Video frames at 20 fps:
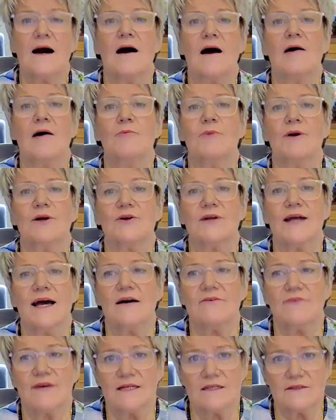We're going to
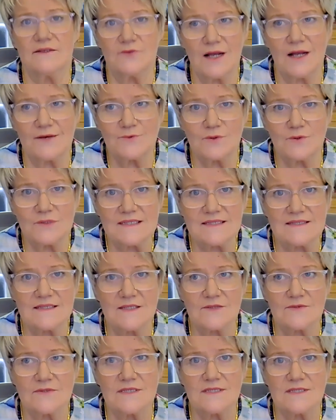have end of life doula
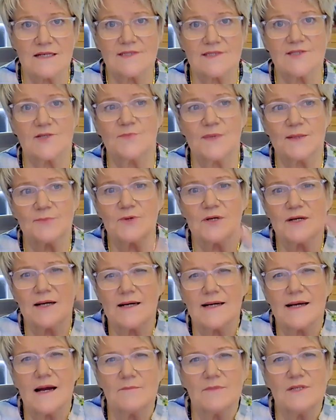skill sets so people
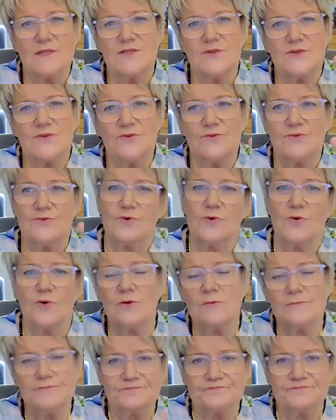could come and do the
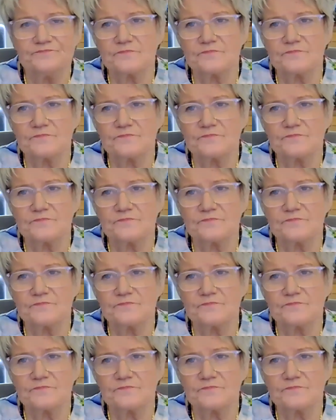4.